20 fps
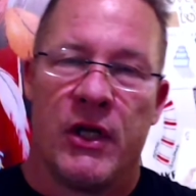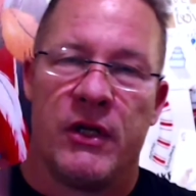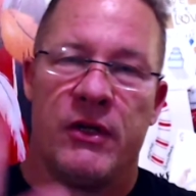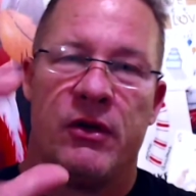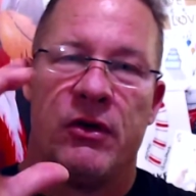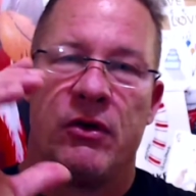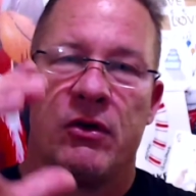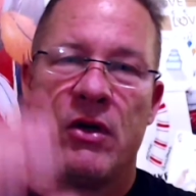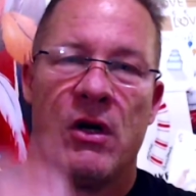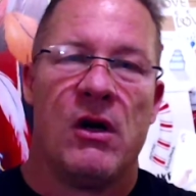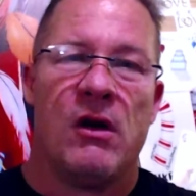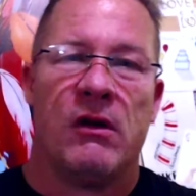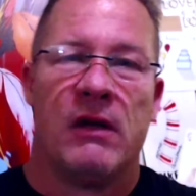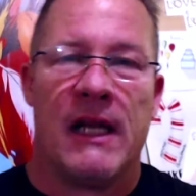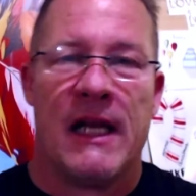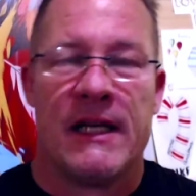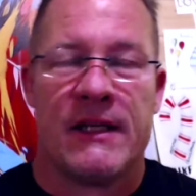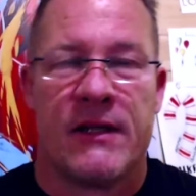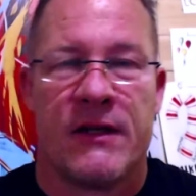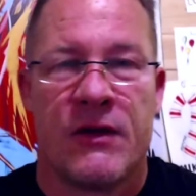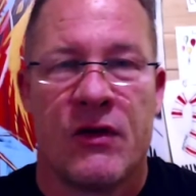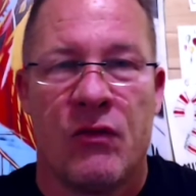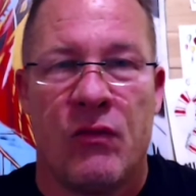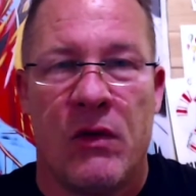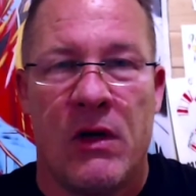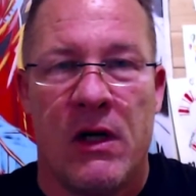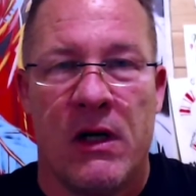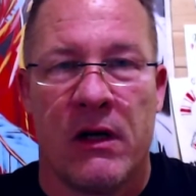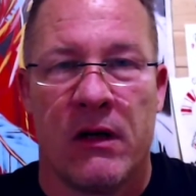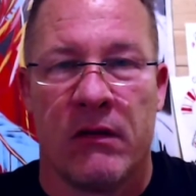You do your tall glasses of
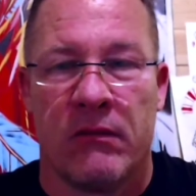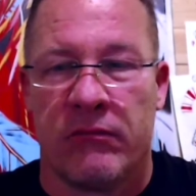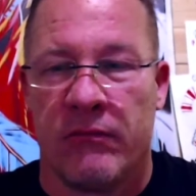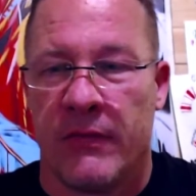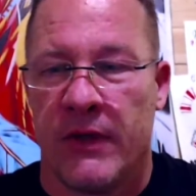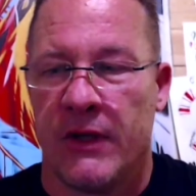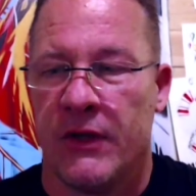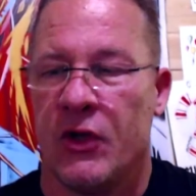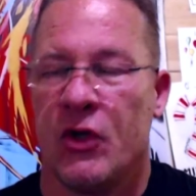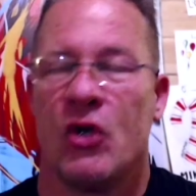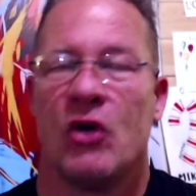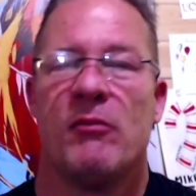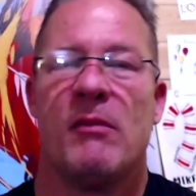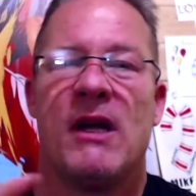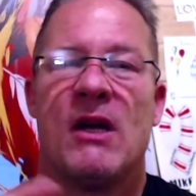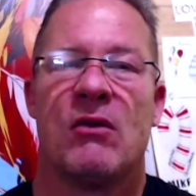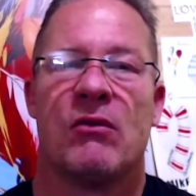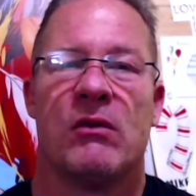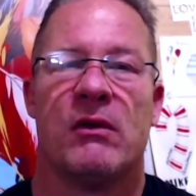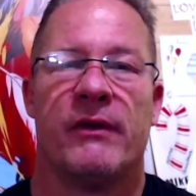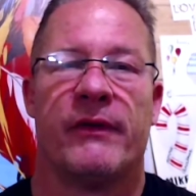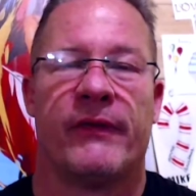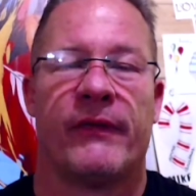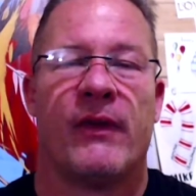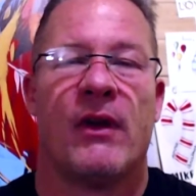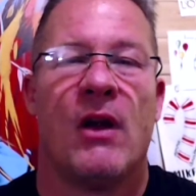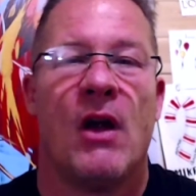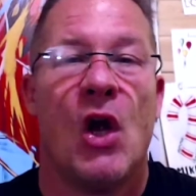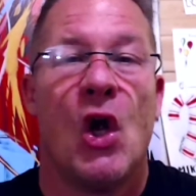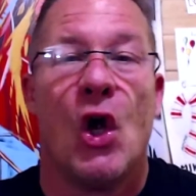water. You do your minerals.